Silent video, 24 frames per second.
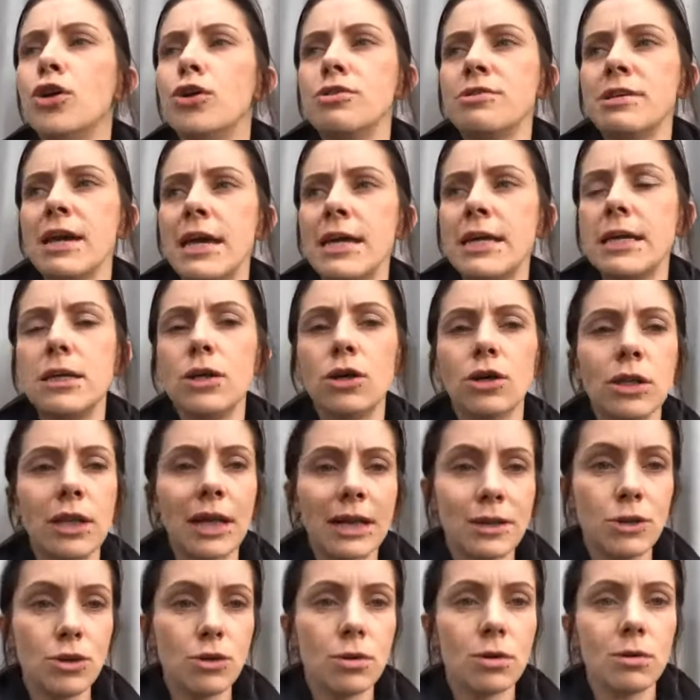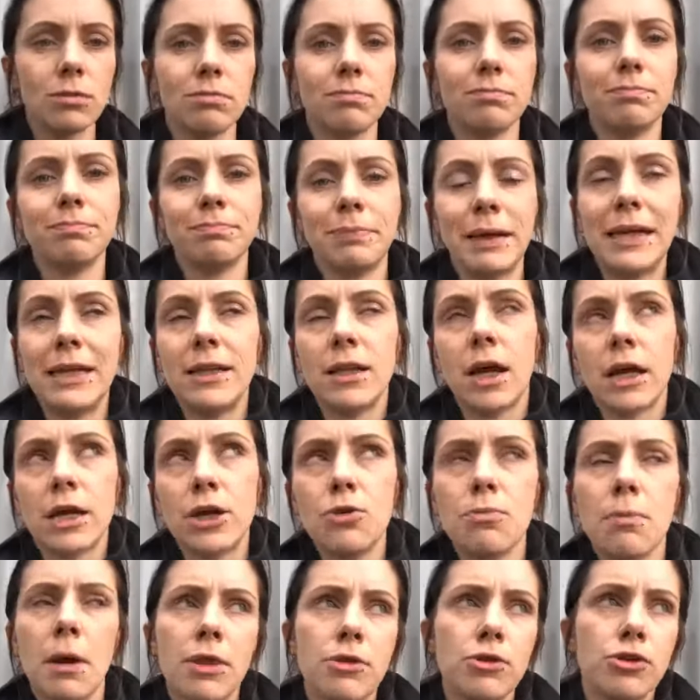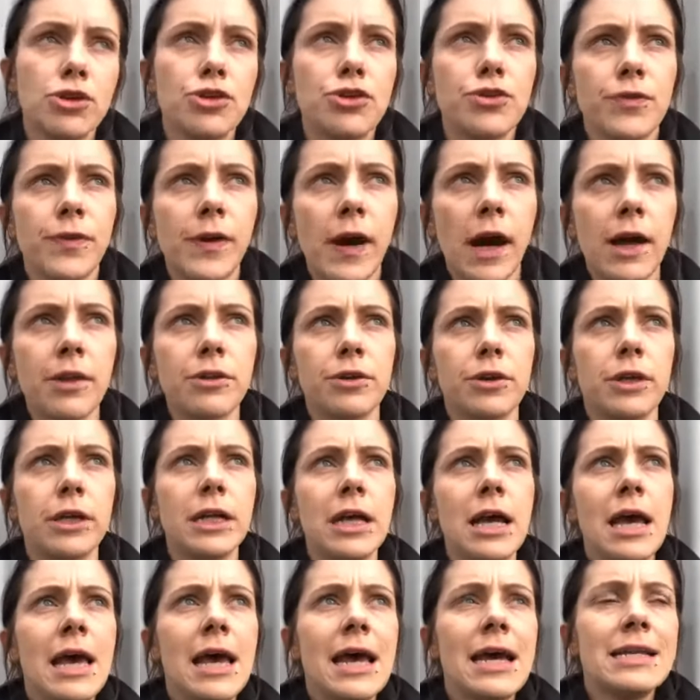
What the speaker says: taking on like your, being like your mother and your father and